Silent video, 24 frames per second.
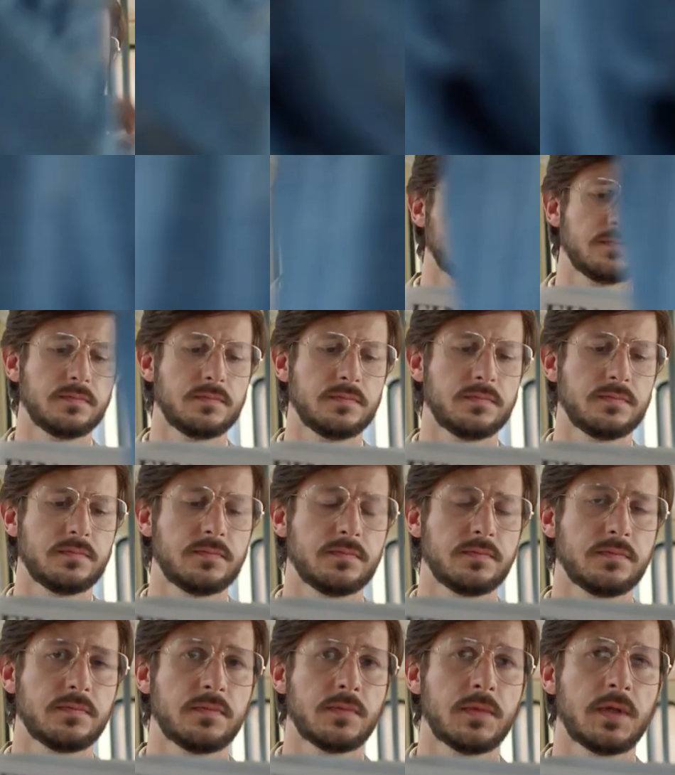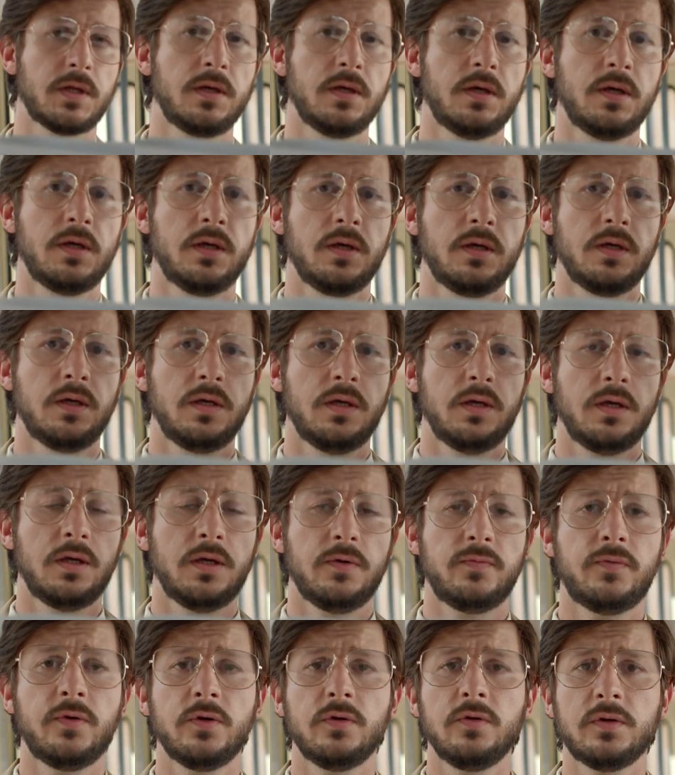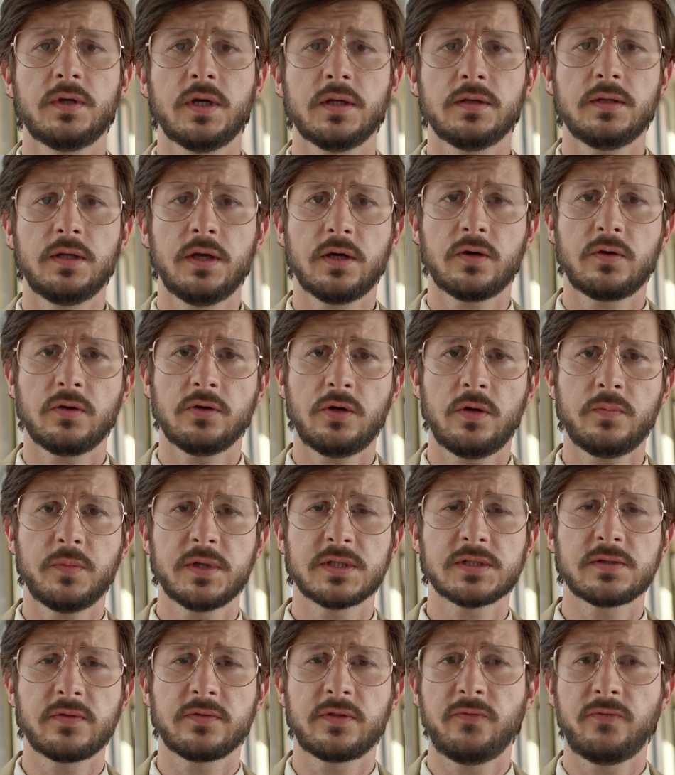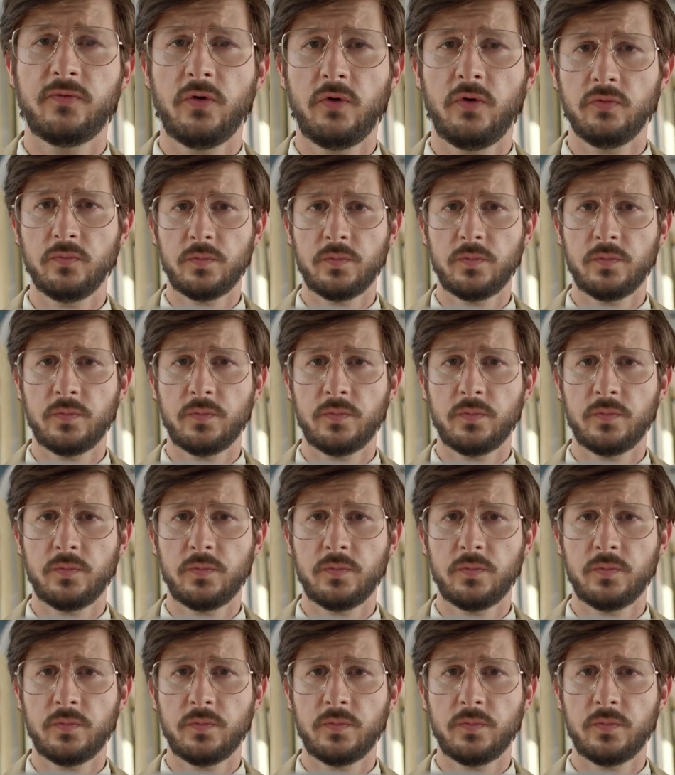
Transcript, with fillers: Something to mention as well is that they're both I P sixty-eight water